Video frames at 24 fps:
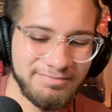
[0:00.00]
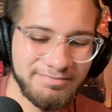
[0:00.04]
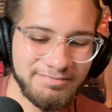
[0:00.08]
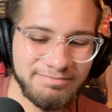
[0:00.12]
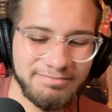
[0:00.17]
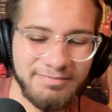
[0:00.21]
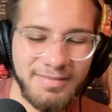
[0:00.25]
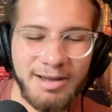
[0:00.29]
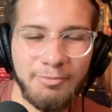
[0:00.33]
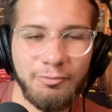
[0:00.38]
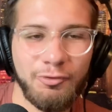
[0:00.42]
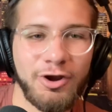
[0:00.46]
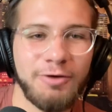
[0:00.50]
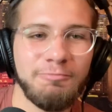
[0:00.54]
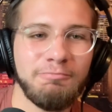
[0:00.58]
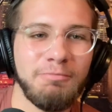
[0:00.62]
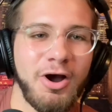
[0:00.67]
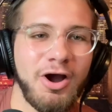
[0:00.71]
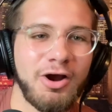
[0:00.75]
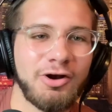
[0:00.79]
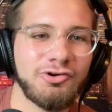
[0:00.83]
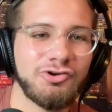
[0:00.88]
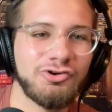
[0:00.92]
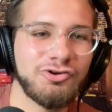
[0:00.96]
Remember in
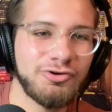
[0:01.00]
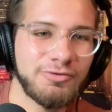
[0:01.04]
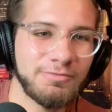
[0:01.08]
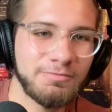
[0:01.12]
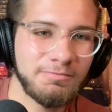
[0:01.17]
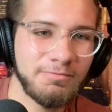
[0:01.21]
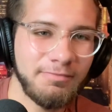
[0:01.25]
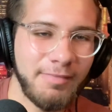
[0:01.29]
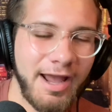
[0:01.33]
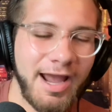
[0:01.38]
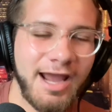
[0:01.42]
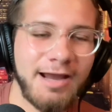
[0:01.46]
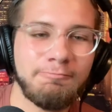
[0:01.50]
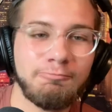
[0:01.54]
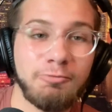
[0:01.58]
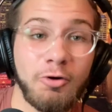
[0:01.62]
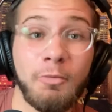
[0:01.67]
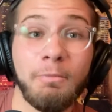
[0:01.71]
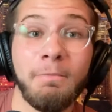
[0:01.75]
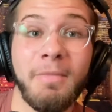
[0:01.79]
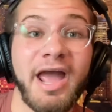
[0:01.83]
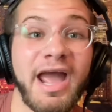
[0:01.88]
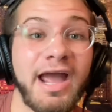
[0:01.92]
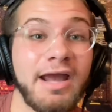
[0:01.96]
March, April,
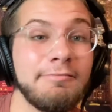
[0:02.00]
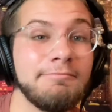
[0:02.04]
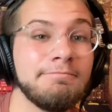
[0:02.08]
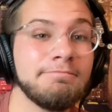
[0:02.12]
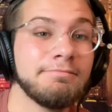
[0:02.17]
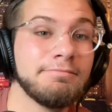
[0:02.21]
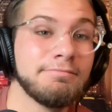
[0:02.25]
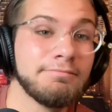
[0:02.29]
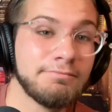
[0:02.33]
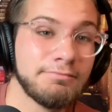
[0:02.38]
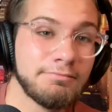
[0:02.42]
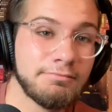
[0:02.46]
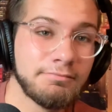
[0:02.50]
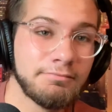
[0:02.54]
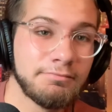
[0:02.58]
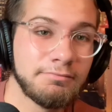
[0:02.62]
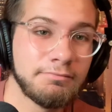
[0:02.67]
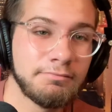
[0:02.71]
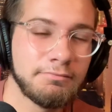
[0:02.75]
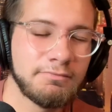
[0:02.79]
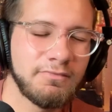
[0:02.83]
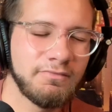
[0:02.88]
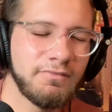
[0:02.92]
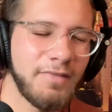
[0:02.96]
May,
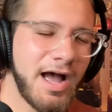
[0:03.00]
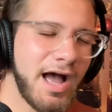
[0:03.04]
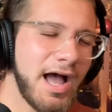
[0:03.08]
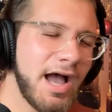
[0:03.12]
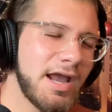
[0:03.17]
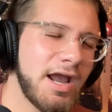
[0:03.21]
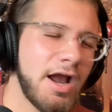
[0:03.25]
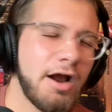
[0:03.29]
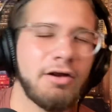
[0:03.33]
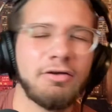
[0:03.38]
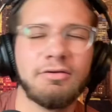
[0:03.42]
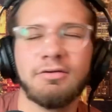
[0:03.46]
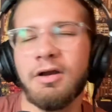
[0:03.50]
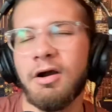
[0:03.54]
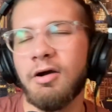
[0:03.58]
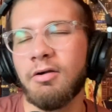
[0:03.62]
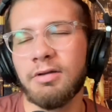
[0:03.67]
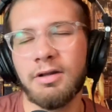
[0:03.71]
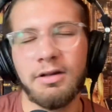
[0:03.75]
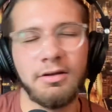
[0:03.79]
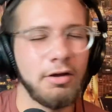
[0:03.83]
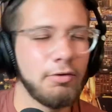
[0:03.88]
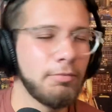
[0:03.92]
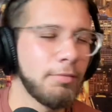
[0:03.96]
Fire Tony
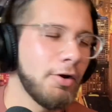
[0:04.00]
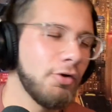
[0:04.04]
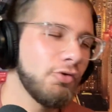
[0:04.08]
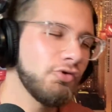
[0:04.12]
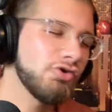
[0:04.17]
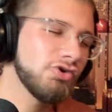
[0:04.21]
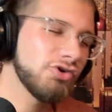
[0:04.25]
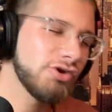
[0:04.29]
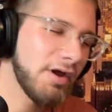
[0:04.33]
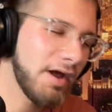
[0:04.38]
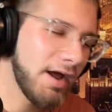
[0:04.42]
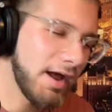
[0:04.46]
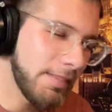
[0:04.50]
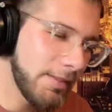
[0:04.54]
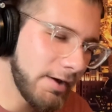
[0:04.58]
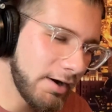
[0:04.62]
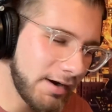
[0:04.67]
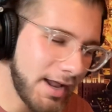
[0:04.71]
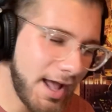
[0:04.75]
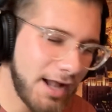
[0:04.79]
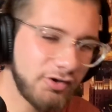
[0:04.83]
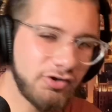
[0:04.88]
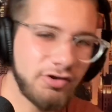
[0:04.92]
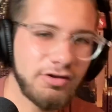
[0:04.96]
La Russa. They're
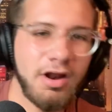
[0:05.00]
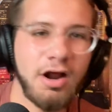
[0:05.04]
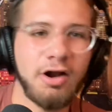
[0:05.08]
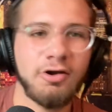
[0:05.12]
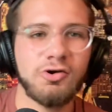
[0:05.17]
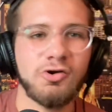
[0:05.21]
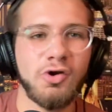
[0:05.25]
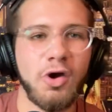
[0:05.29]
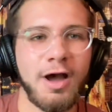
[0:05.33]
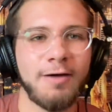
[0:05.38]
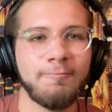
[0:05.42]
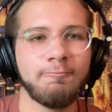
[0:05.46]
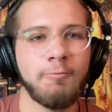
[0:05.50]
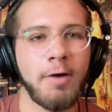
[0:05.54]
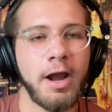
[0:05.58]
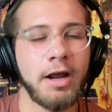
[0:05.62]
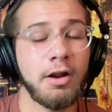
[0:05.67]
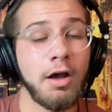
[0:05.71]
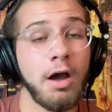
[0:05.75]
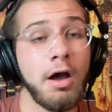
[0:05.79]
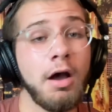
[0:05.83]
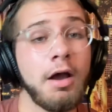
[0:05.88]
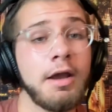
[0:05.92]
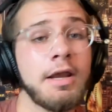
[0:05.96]
not starting off right.
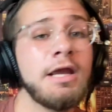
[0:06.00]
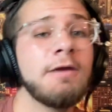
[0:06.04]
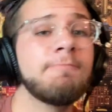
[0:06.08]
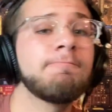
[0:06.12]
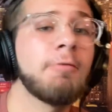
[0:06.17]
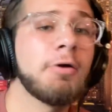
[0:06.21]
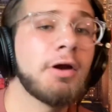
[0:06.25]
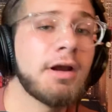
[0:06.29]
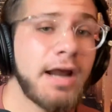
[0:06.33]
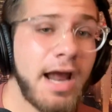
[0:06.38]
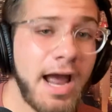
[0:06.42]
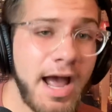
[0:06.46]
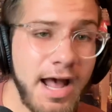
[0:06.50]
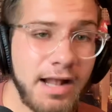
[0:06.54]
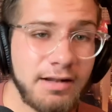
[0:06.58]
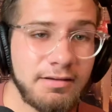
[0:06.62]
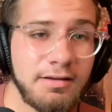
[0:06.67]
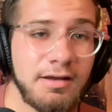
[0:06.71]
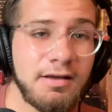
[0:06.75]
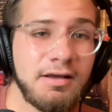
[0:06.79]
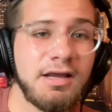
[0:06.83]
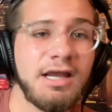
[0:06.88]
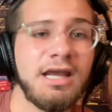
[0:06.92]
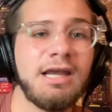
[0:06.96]
Oh, he forgot
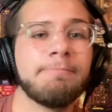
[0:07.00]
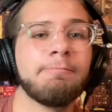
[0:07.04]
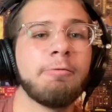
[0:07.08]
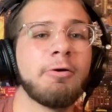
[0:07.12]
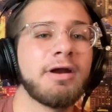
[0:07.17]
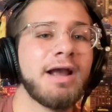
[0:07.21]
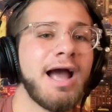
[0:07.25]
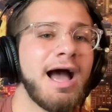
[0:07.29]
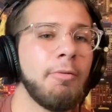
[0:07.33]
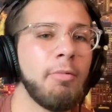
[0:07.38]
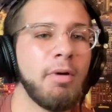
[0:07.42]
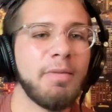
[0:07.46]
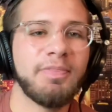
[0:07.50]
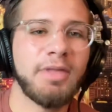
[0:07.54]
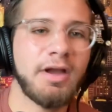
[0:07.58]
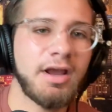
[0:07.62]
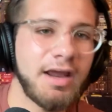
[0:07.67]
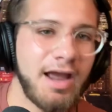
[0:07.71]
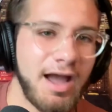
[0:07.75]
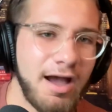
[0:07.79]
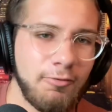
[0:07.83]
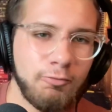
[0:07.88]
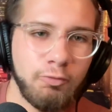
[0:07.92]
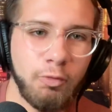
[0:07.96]
what the
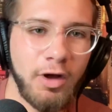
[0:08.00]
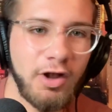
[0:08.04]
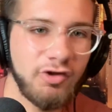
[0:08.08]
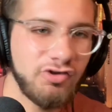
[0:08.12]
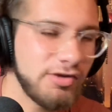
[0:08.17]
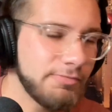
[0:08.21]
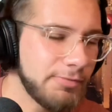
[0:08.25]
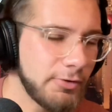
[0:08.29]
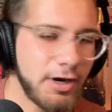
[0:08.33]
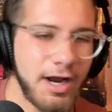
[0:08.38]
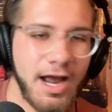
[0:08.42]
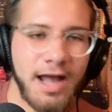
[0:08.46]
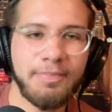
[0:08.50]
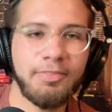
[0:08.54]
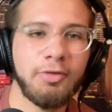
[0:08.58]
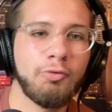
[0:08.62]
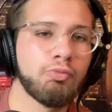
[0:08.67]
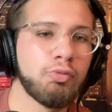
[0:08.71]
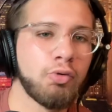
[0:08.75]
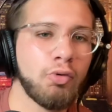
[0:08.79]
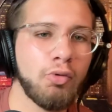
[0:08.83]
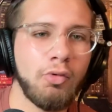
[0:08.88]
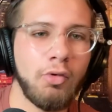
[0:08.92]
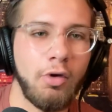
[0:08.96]
count was. He forgot the
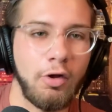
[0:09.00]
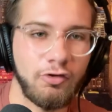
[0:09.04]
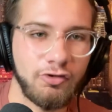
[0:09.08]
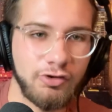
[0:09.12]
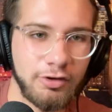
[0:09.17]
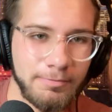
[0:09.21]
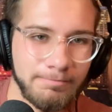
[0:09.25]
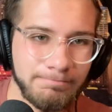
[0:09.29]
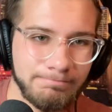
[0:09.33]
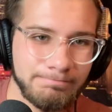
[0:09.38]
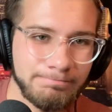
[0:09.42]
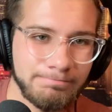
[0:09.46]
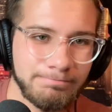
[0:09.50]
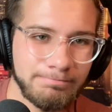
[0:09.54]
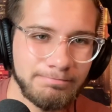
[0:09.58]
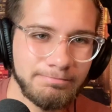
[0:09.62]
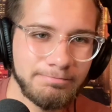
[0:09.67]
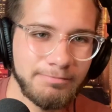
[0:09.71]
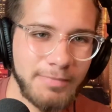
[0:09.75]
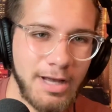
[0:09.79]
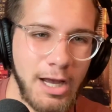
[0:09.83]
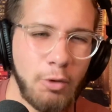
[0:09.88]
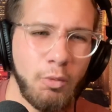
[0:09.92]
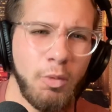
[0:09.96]
rules.
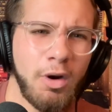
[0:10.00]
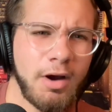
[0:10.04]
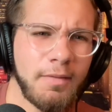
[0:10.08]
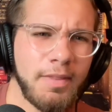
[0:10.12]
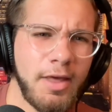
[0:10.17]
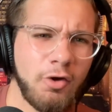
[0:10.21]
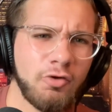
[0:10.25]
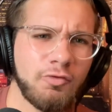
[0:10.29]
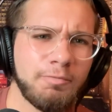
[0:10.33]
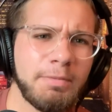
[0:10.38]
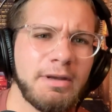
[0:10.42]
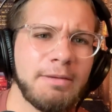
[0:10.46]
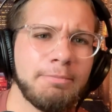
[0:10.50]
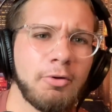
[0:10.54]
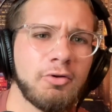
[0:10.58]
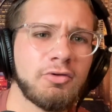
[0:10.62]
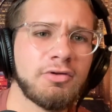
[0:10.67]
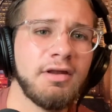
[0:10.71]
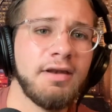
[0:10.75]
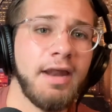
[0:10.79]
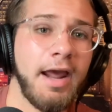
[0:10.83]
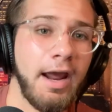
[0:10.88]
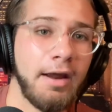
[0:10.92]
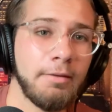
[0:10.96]
Where are those people
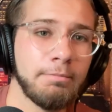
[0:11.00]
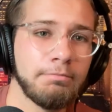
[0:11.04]
today?